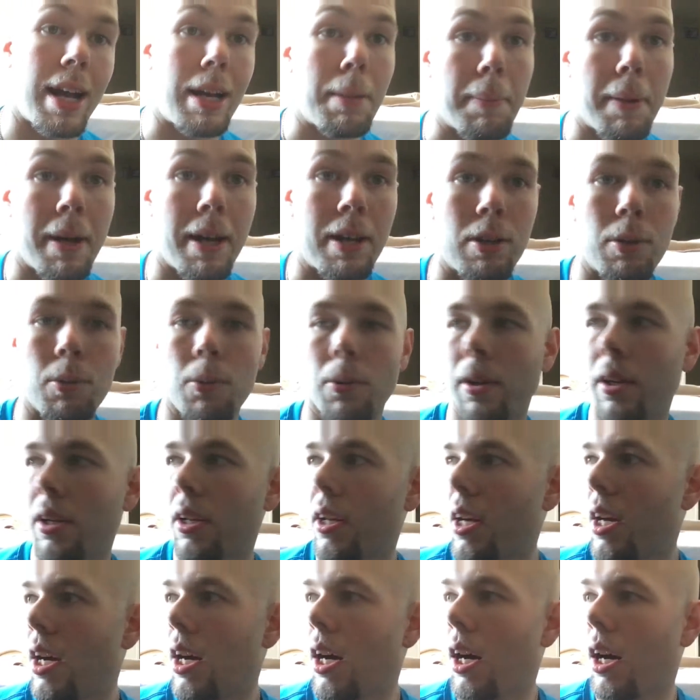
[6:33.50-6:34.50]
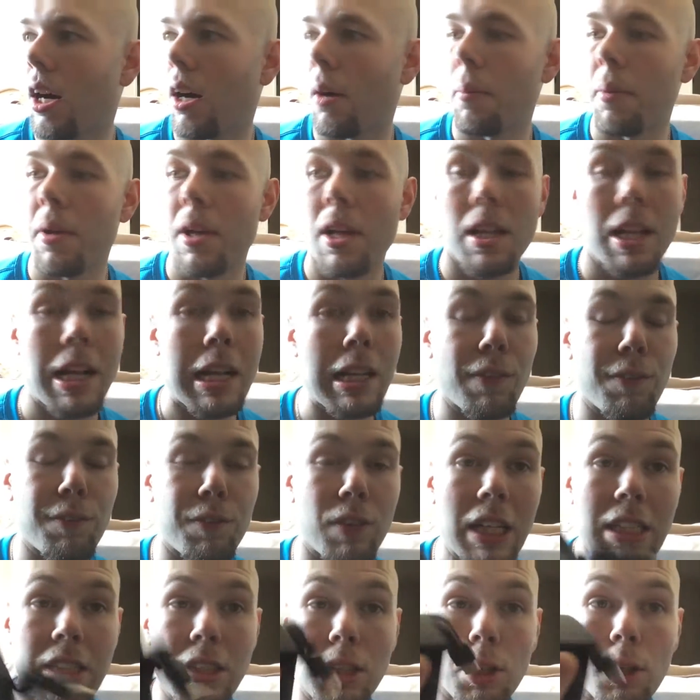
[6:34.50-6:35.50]
had to buy a new one.
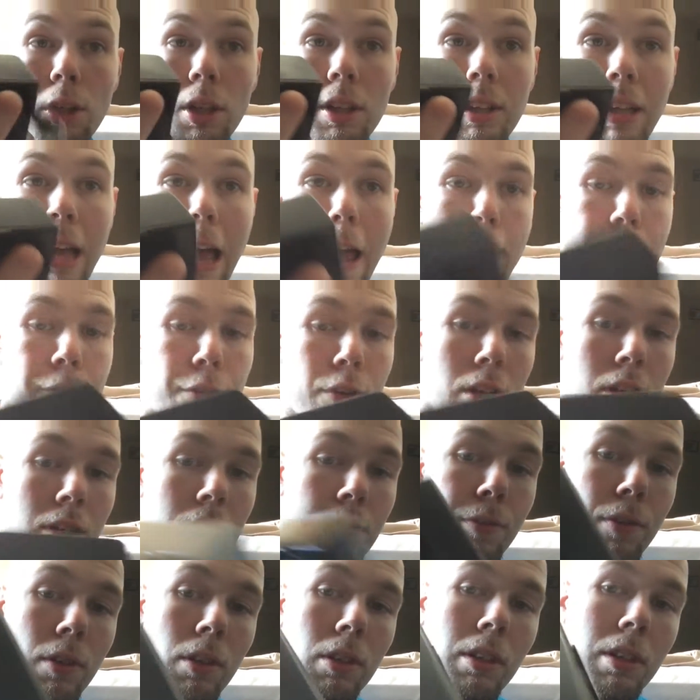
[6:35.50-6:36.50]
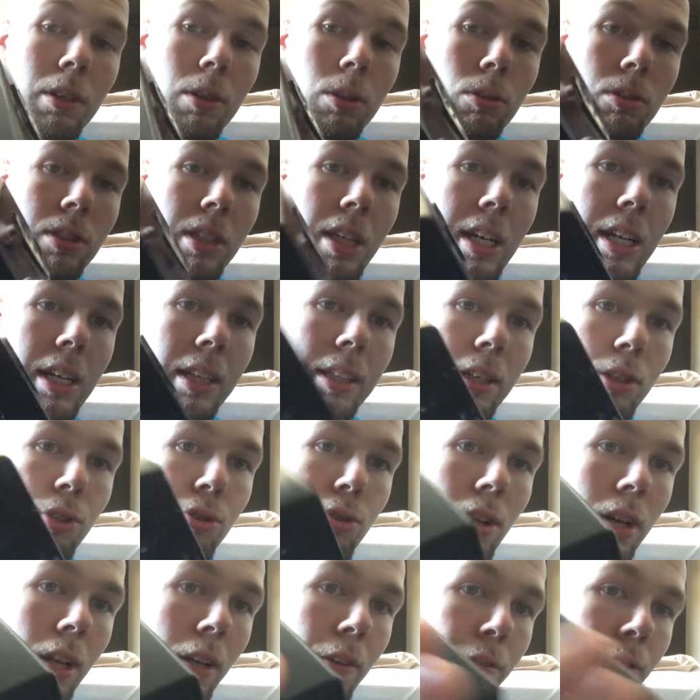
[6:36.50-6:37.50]
That's a good life for a little tiny
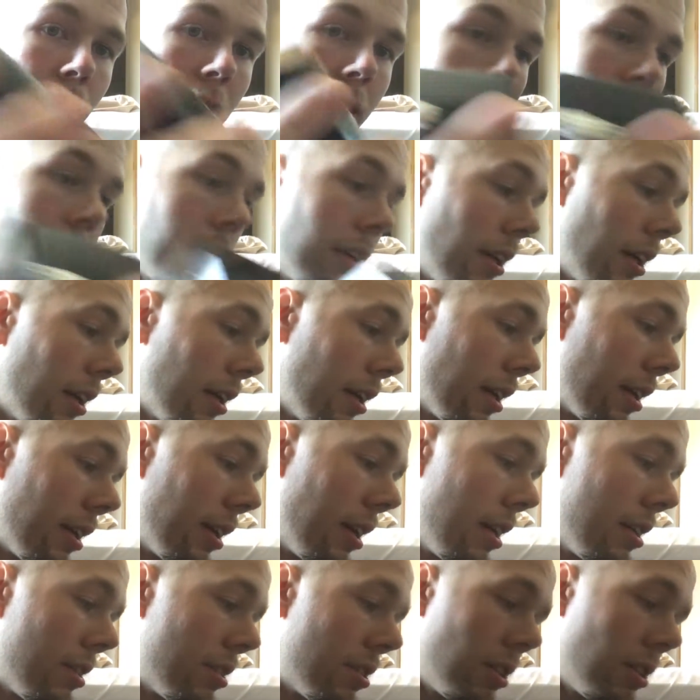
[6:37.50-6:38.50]
electronic fan thing like that.